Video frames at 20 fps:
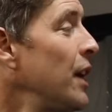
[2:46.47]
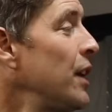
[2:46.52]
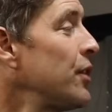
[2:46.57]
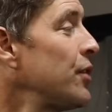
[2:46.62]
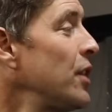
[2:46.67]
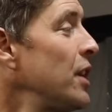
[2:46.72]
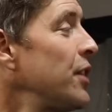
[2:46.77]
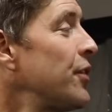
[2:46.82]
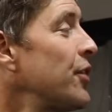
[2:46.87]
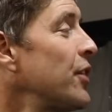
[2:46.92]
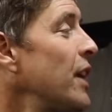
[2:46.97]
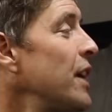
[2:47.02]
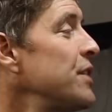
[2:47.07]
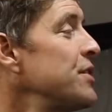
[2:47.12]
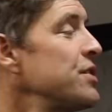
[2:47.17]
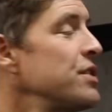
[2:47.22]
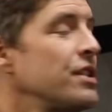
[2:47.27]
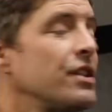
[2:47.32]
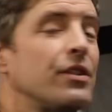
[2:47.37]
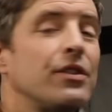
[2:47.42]
It's really for
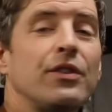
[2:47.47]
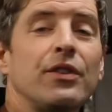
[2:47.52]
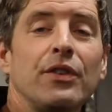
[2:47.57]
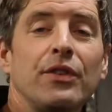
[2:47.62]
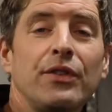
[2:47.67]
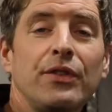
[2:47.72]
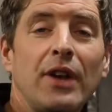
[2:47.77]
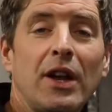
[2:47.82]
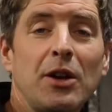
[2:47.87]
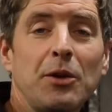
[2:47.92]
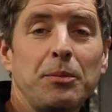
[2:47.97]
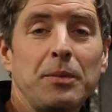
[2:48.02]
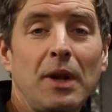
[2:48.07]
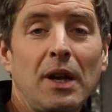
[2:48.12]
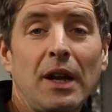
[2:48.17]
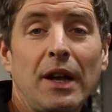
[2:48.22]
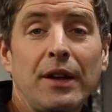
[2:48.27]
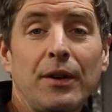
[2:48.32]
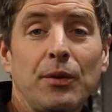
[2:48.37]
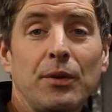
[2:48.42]
engineers to set up the
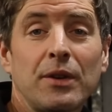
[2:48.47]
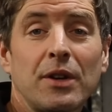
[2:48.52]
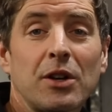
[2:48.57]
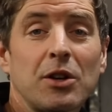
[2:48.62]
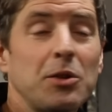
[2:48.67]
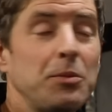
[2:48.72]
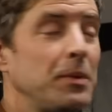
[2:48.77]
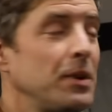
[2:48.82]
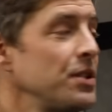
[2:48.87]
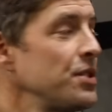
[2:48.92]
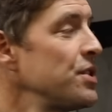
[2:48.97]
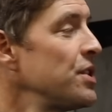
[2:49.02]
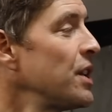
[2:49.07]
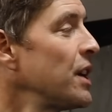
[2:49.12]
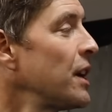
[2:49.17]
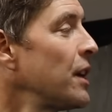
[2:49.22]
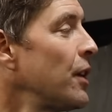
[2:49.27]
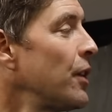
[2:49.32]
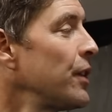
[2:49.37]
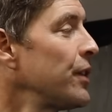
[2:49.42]
light when they're
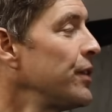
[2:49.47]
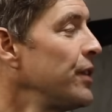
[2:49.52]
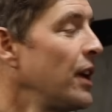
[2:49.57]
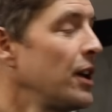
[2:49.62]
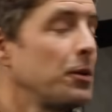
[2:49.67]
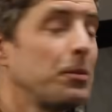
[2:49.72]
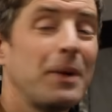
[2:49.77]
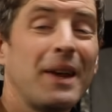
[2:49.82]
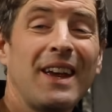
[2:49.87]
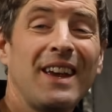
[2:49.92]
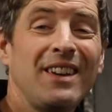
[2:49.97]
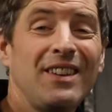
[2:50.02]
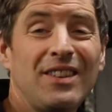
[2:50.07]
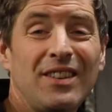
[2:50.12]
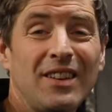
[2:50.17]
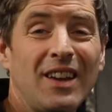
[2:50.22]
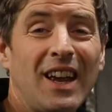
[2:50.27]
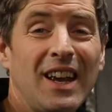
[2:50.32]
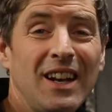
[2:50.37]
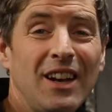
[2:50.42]
commissioning, or set up a
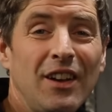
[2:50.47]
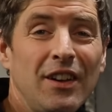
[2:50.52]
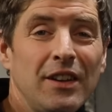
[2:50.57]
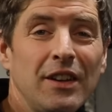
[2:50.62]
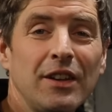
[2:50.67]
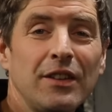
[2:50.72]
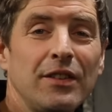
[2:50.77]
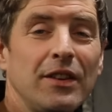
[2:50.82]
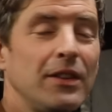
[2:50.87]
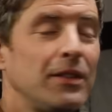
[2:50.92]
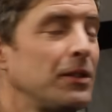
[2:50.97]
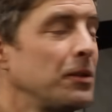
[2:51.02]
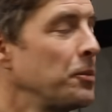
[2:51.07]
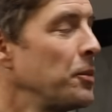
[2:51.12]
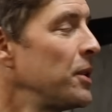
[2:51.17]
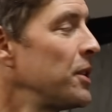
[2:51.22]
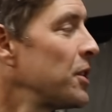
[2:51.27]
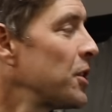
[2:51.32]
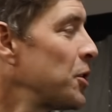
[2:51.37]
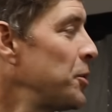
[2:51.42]
lighting system
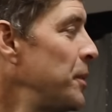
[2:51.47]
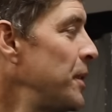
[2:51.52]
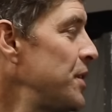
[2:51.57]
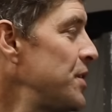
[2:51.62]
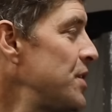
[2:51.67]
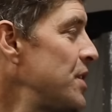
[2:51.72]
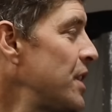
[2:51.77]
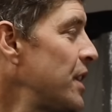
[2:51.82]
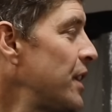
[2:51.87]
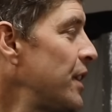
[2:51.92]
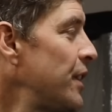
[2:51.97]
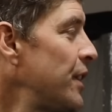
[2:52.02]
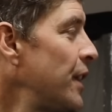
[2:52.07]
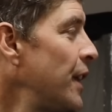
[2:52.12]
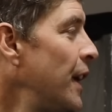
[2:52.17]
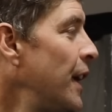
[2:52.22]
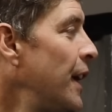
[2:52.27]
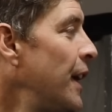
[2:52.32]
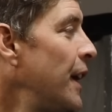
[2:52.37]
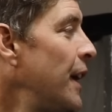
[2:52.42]
when they're commissioning it,
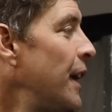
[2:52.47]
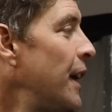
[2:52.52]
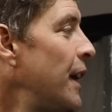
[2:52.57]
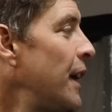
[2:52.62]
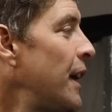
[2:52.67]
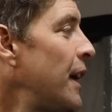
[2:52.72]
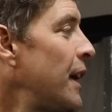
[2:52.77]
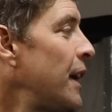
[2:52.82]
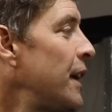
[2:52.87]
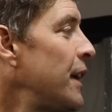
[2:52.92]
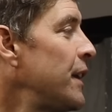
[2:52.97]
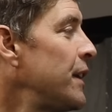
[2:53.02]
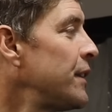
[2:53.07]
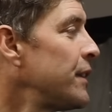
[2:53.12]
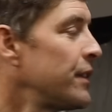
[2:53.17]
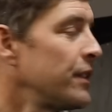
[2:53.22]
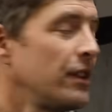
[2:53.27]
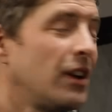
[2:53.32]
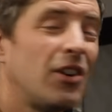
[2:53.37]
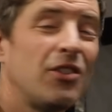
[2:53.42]

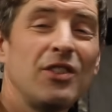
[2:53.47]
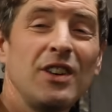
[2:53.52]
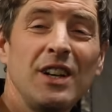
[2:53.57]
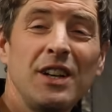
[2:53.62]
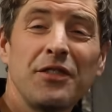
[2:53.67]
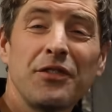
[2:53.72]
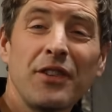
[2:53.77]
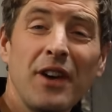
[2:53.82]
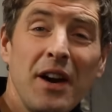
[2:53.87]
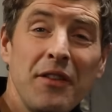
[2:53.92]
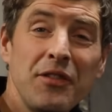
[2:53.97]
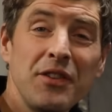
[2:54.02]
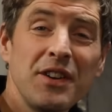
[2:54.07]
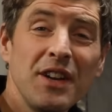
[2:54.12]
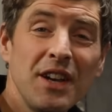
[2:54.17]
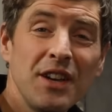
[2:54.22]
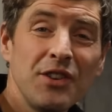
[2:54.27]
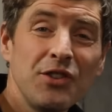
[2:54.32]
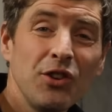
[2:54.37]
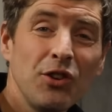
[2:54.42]
and not really for
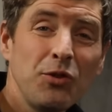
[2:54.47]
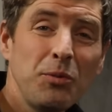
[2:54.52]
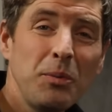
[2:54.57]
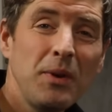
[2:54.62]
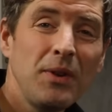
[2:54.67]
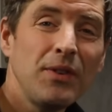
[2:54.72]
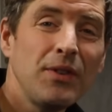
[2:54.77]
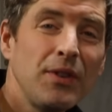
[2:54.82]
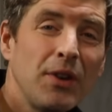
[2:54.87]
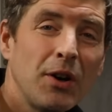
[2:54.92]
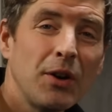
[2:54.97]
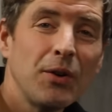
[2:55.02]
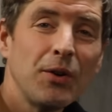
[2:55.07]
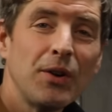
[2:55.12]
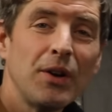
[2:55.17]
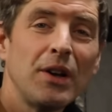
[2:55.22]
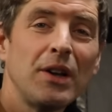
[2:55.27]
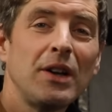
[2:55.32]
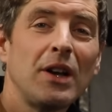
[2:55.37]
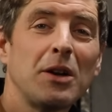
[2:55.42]
everyday adjustments, so
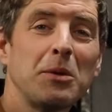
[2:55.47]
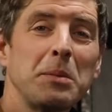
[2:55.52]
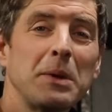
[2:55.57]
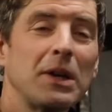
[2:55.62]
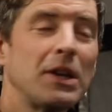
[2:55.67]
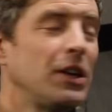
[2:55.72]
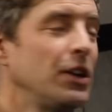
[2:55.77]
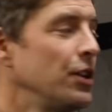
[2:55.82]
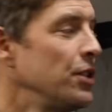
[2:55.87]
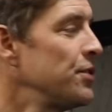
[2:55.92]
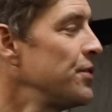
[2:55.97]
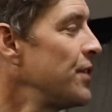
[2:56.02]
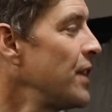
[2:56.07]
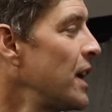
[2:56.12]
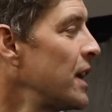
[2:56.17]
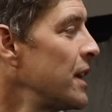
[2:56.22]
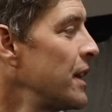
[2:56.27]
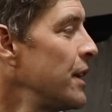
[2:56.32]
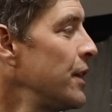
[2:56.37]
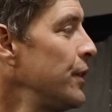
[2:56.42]
not a big huge
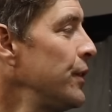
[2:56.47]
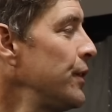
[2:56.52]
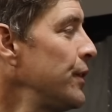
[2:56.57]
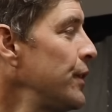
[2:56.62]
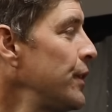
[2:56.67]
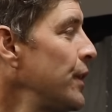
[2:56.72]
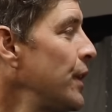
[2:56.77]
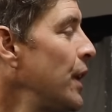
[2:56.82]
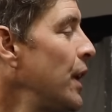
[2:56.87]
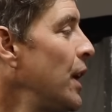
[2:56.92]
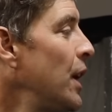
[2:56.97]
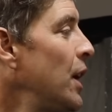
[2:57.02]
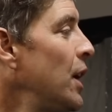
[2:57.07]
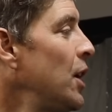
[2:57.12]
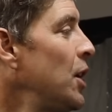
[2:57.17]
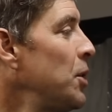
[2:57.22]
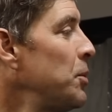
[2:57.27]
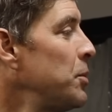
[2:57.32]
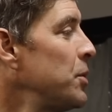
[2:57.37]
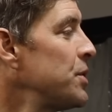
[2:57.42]
fan of those.
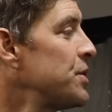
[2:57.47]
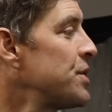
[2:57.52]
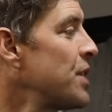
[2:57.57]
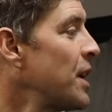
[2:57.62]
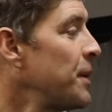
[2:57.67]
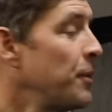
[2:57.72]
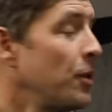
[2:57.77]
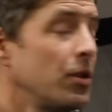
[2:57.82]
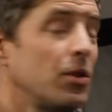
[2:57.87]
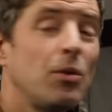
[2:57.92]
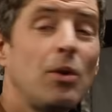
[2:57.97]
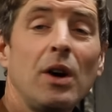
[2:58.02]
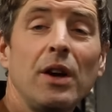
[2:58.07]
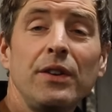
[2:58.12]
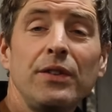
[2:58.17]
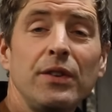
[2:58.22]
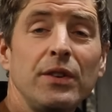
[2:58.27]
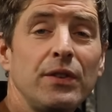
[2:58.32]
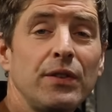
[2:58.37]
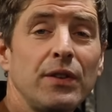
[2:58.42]
But
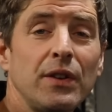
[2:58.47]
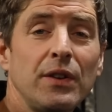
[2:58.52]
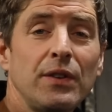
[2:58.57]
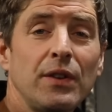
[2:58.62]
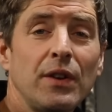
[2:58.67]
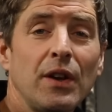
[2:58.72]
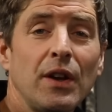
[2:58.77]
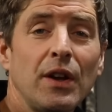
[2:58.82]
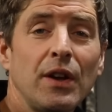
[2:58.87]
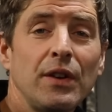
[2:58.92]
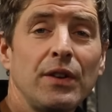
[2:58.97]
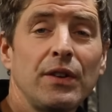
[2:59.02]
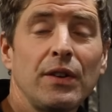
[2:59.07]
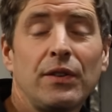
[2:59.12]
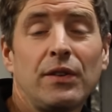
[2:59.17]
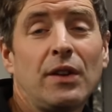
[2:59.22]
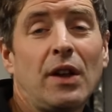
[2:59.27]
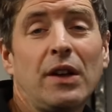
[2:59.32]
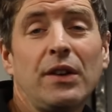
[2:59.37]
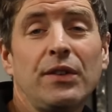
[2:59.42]
otherwise it's a
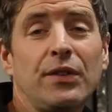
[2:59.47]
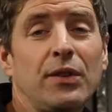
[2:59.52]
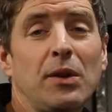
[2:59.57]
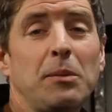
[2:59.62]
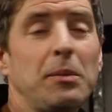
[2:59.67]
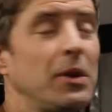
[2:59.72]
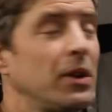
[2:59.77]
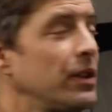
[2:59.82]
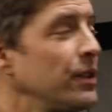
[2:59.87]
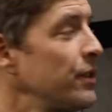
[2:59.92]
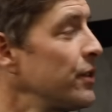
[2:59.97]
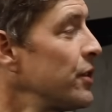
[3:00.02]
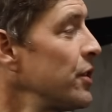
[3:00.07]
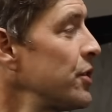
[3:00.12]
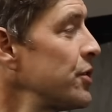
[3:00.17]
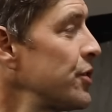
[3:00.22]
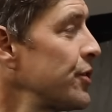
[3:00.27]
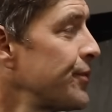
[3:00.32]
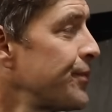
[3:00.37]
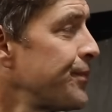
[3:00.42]
nice simple
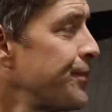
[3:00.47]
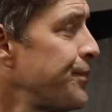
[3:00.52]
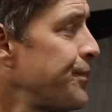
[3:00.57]
construction.